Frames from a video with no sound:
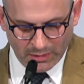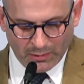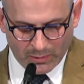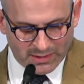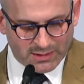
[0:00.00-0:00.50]

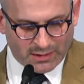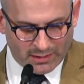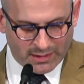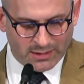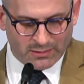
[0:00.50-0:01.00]
or to
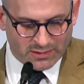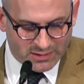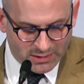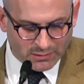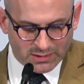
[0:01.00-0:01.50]
target or to
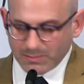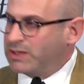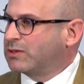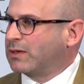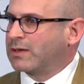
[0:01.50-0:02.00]
chill
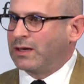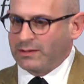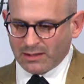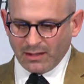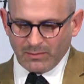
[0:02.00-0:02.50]
speech on a
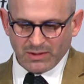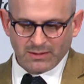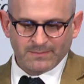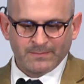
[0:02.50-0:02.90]
college campus.